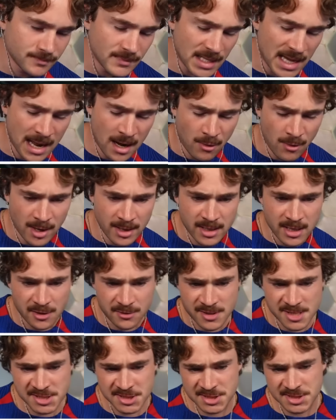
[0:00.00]
I don't want to hear.
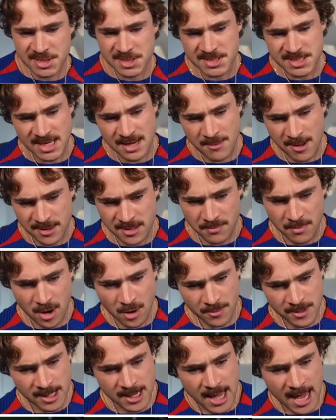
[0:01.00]
This is the team at the
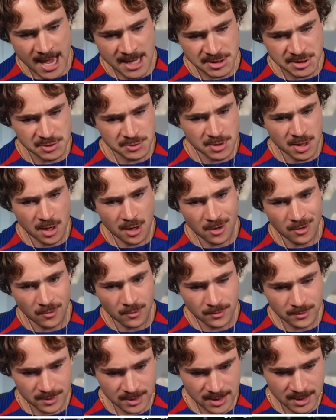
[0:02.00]
moment, as you know,
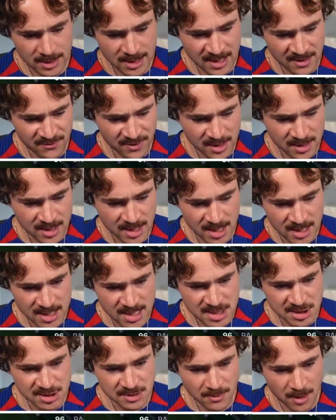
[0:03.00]
given it
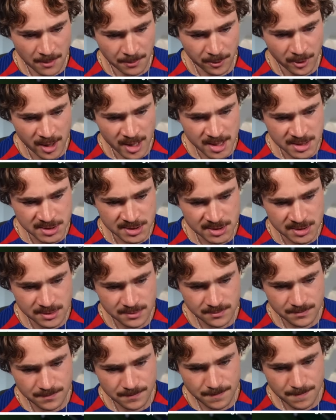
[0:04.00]
needs some upgrades.
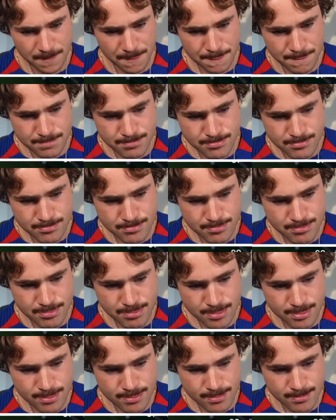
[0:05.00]

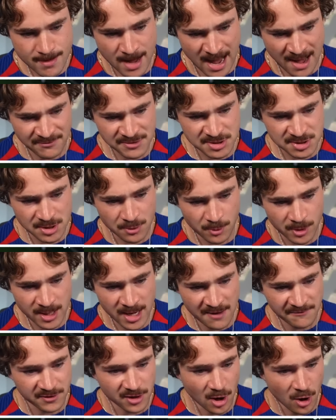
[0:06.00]
Obviously, we're going to
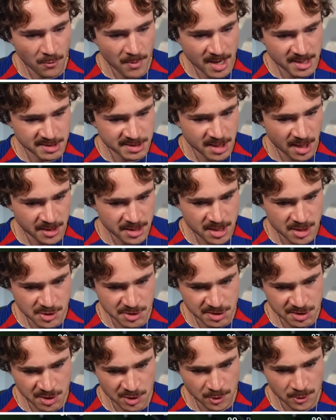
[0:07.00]
have Gomez done here
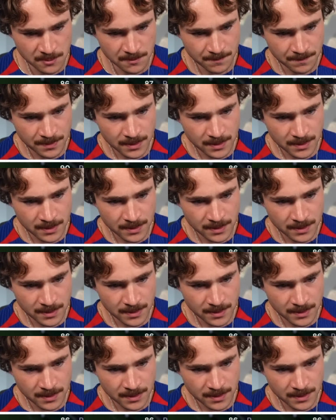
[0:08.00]
soon.